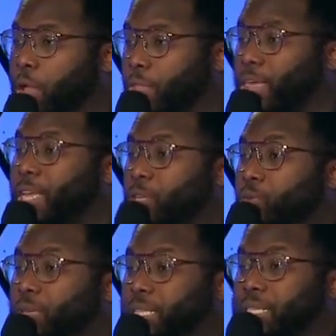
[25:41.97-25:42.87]
that you
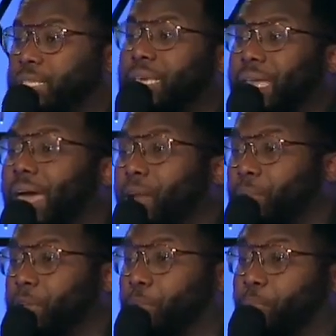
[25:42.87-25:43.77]
need to say, God, I'm
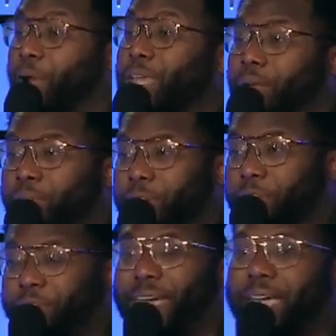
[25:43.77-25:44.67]
going to pray and I'm going to
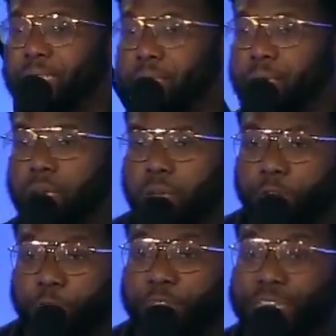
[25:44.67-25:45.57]
fast
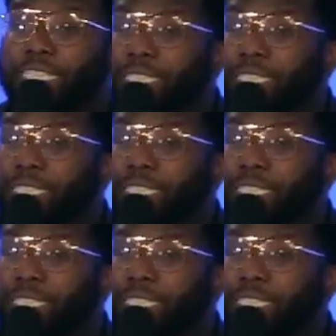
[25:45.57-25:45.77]
for this